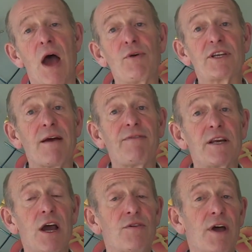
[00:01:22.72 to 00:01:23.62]
And we
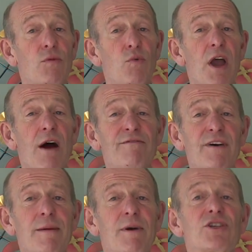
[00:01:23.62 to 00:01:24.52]
definitely know that we are
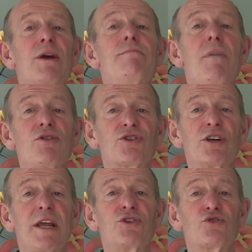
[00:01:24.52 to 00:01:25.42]
very much
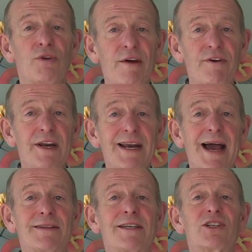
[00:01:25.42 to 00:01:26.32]
emotionally driven in
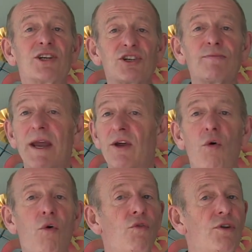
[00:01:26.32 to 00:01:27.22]
our decision making.
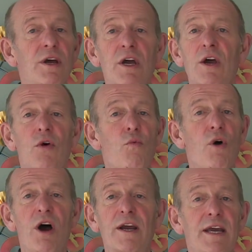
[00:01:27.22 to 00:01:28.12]
All the
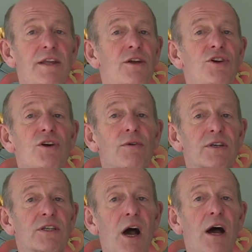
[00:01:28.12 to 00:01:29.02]
work in the
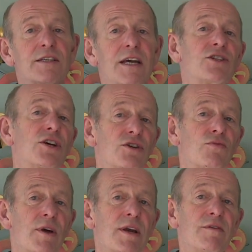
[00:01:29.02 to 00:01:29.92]
neuroscience has
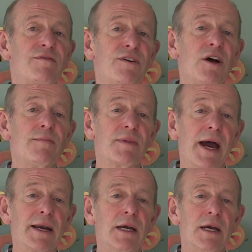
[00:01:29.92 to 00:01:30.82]
actually reconfirmed
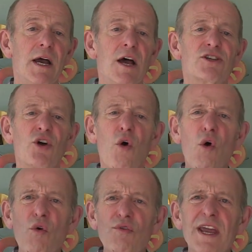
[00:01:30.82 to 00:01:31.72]
that. So
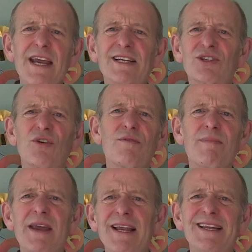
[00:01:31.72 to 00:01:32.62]
all these sort of
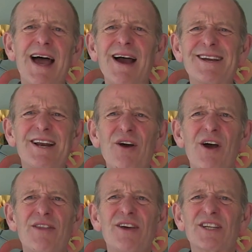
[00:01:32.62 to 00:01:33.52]
mean that, you know,
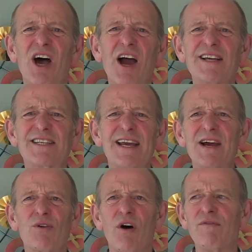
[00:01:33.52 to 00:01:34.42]
this
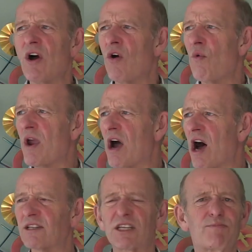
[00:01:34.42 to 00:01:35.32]
idea of we
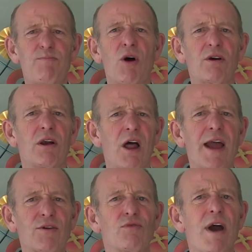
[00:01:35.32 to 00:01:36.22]
are
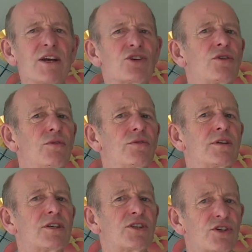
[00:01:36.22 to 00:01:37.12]
Spock-like rational
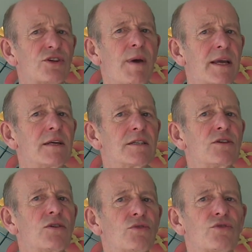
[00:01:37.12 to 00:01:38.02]
decision makers
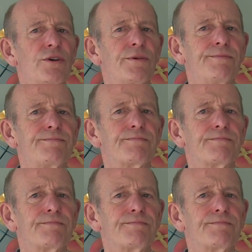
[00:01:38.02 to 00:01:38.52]
is not true.